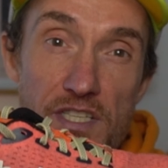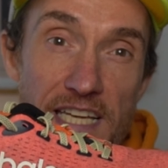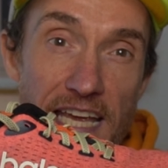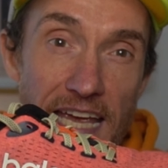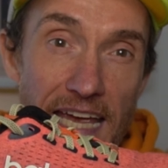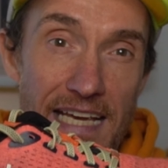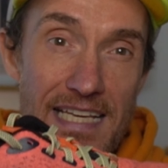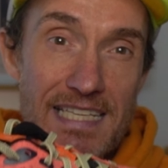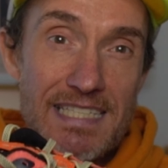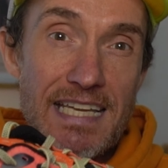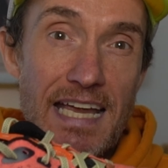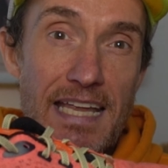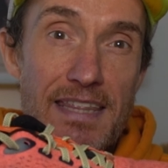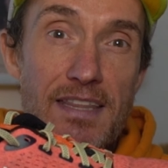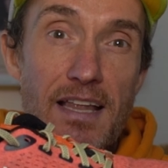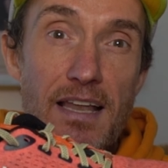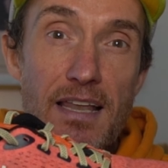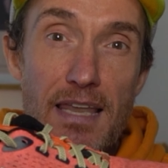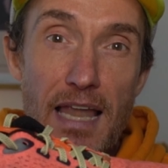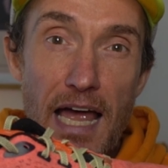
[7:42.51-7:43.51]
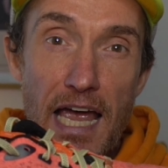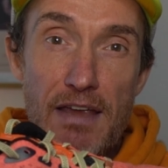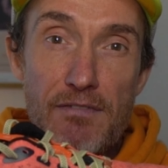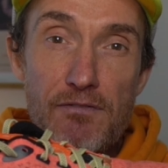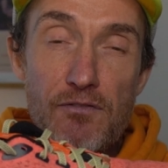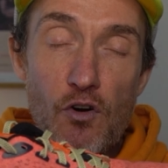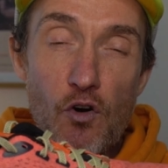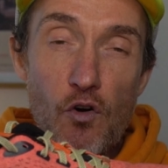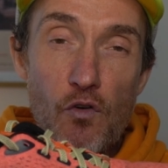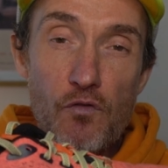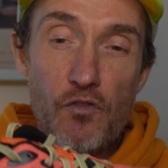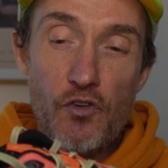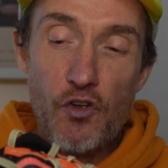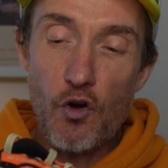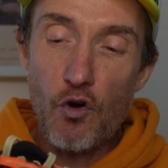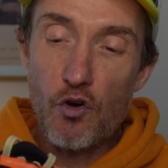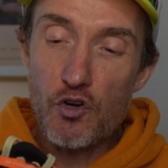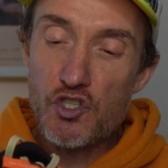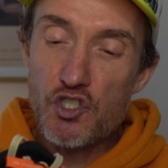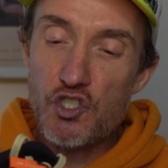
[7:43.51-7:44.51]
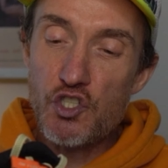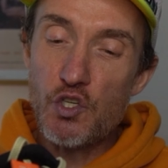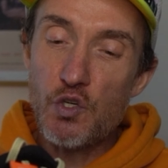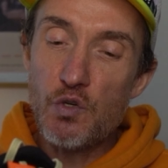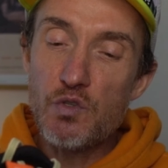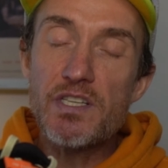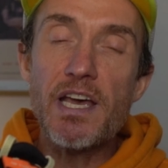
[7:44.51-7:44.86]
to extend the life of your shoes,